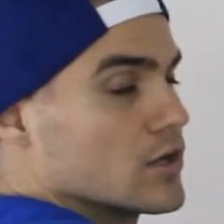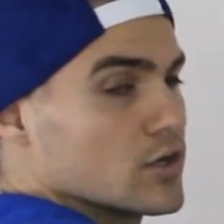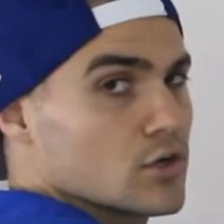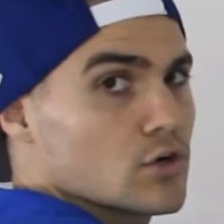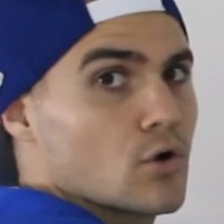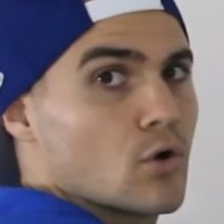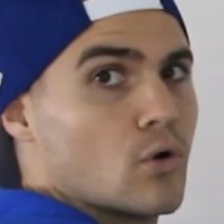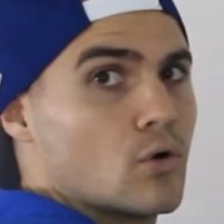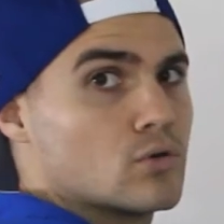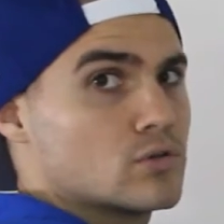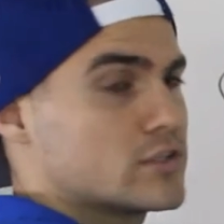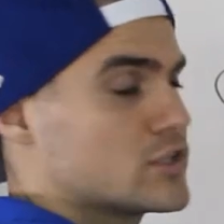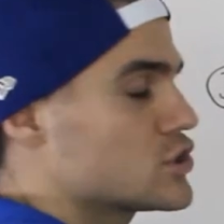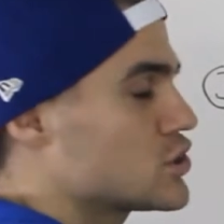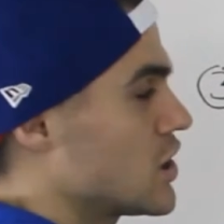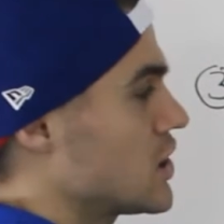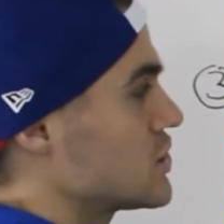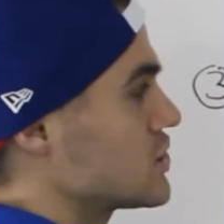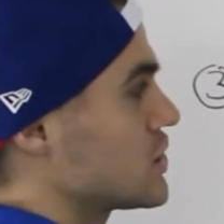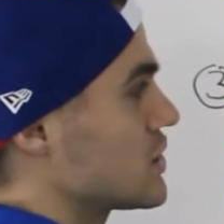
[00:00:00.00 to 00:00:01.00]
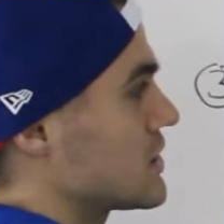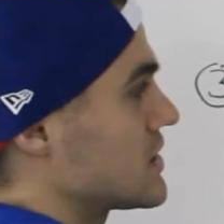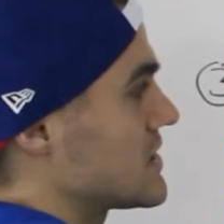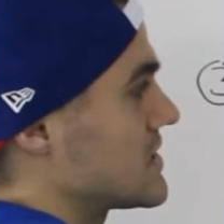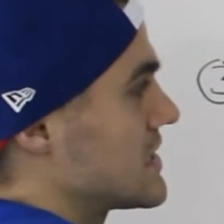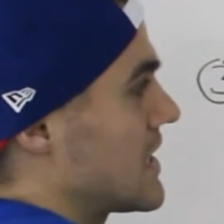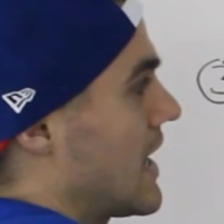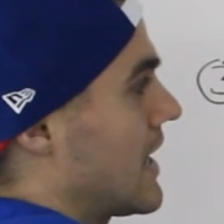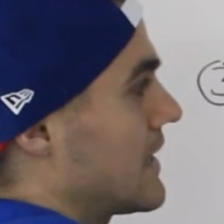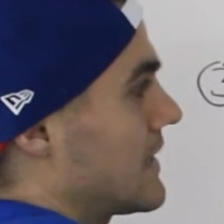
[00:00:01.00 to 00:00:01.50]
you're only changing the
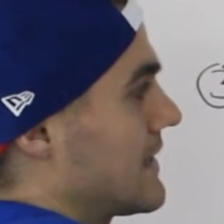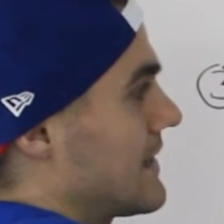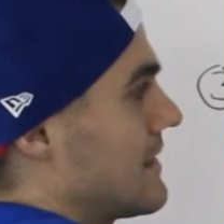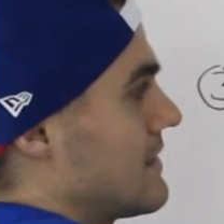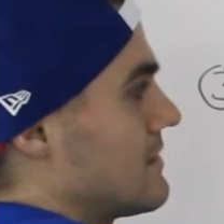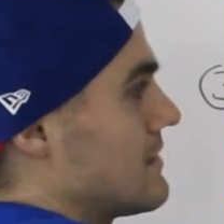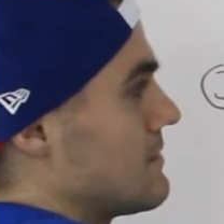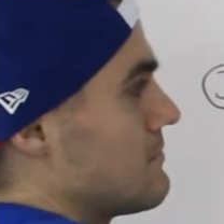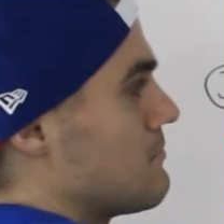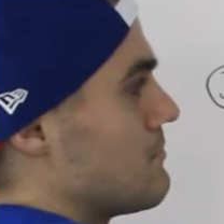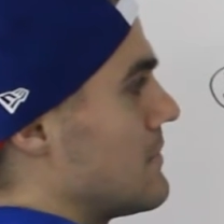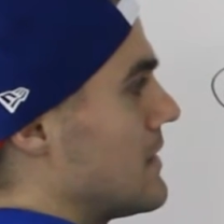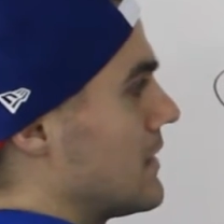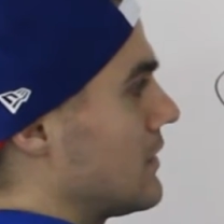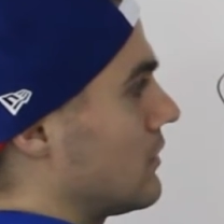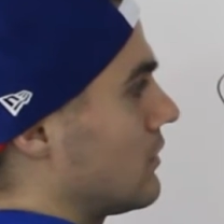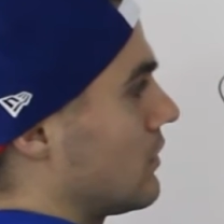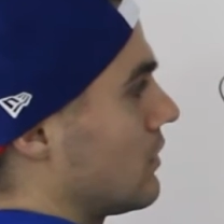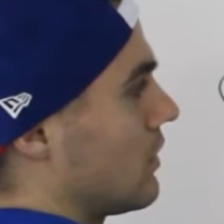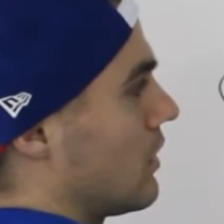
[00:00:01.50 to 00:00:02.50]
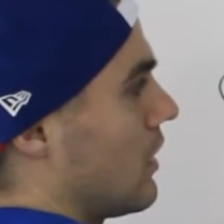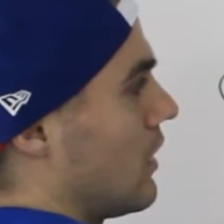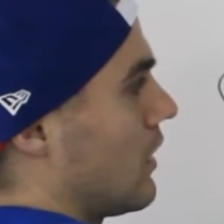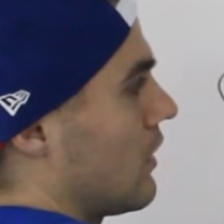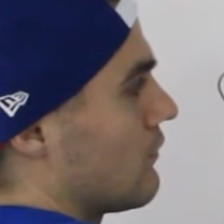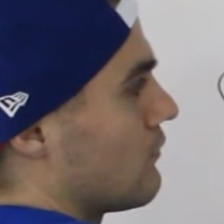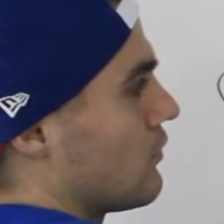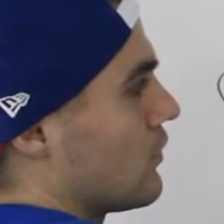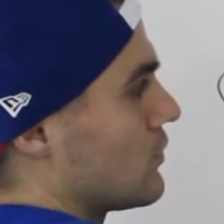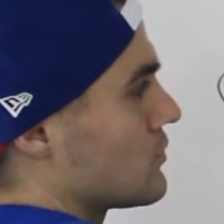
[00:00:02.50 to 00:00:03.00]
sign in the middle
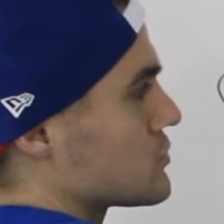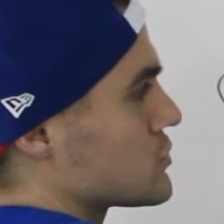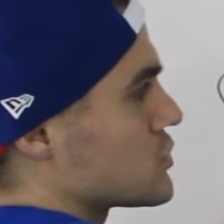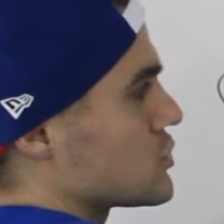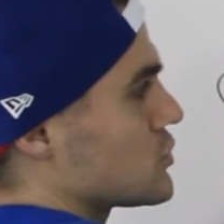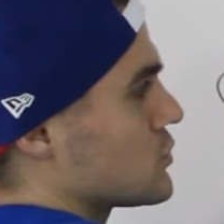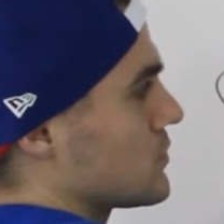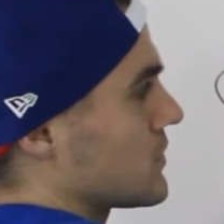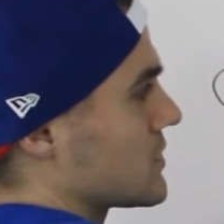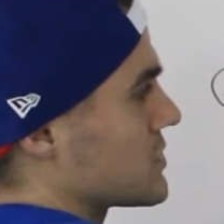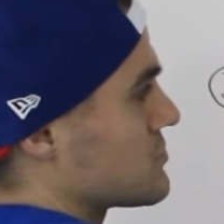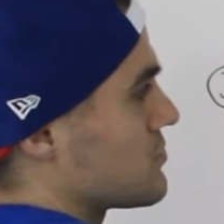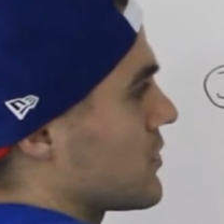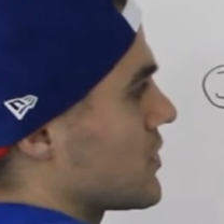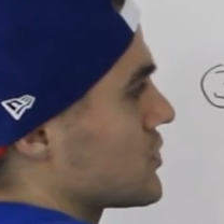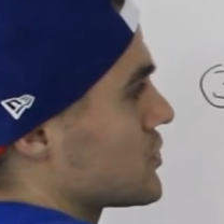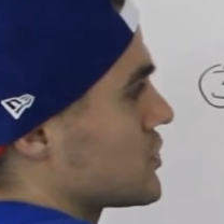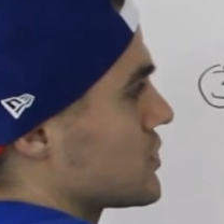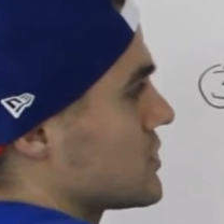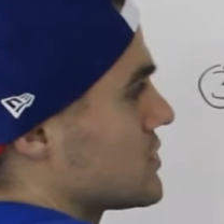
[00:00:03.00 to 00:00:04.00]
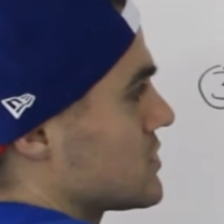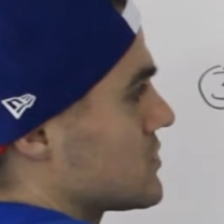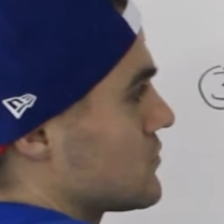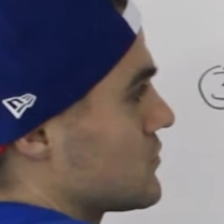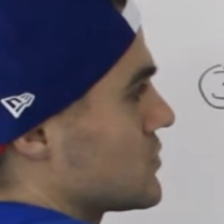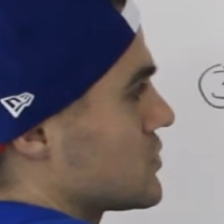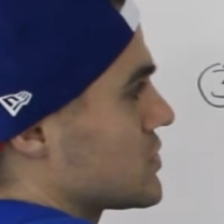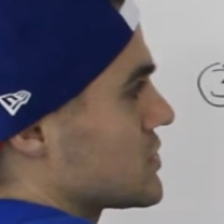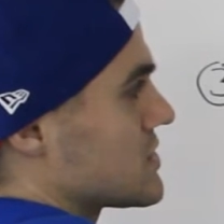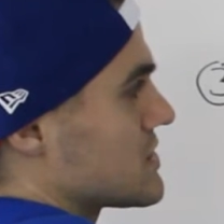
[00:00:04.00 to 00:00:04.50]
of those two expressions,
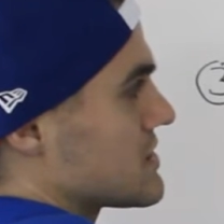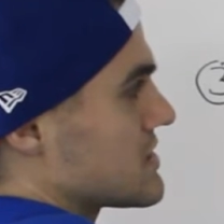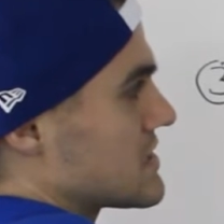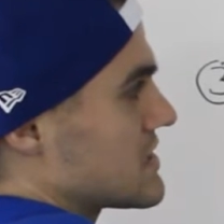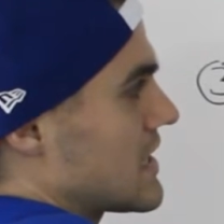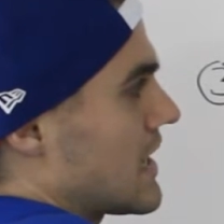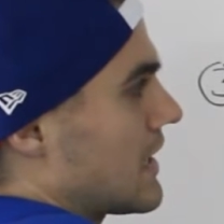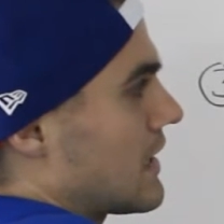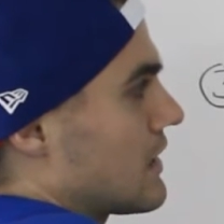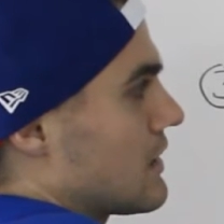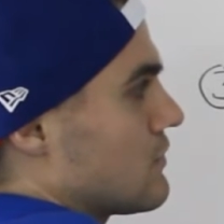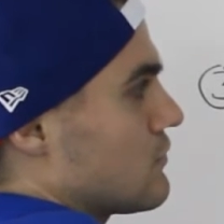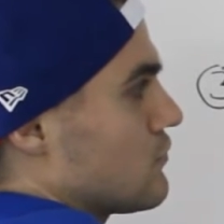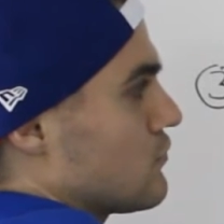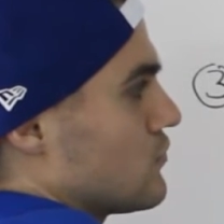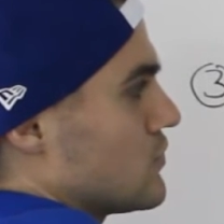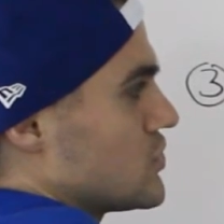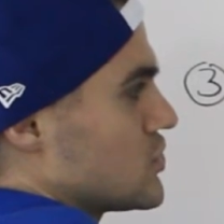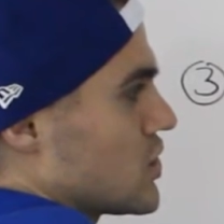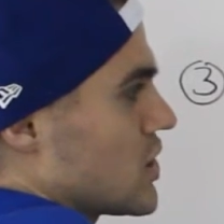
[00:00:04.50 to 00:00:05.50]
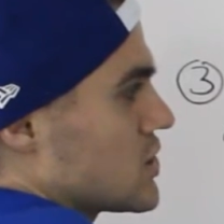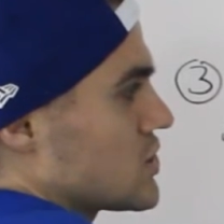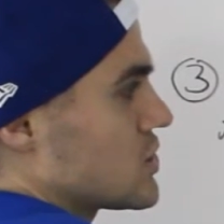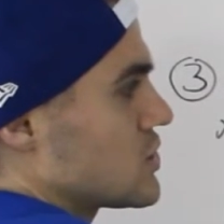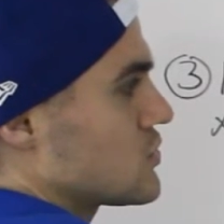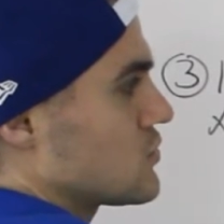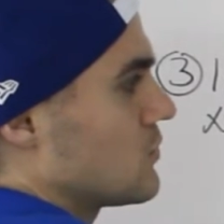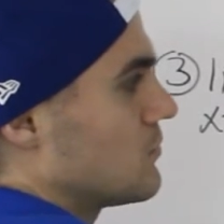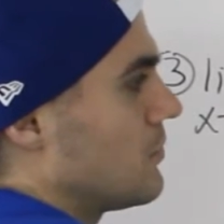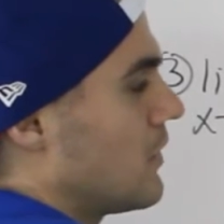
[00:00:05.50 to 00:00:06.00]
which is this negative, we changed
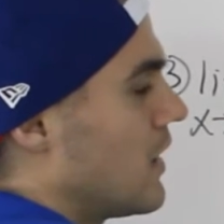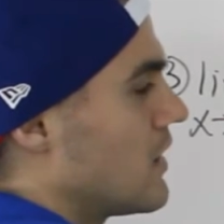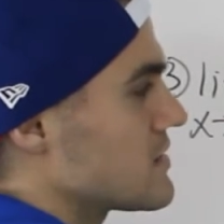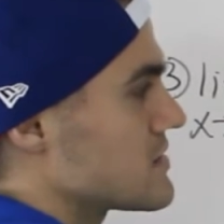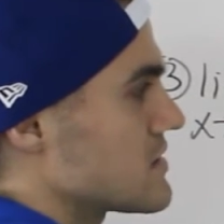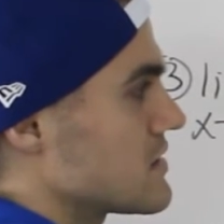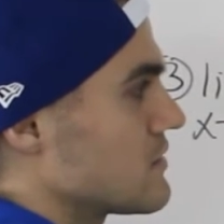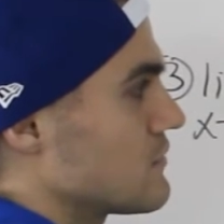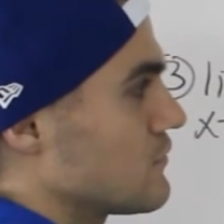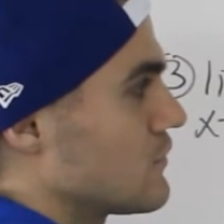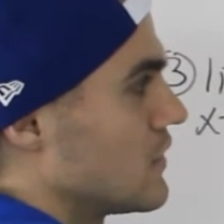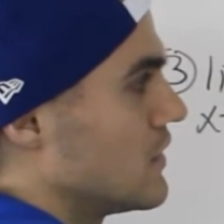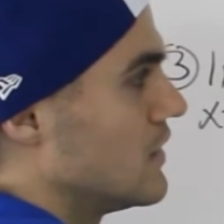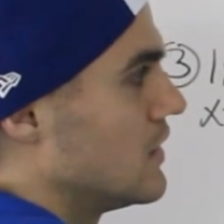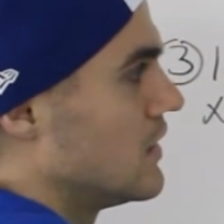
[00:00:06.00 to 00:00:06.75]
it to a positive.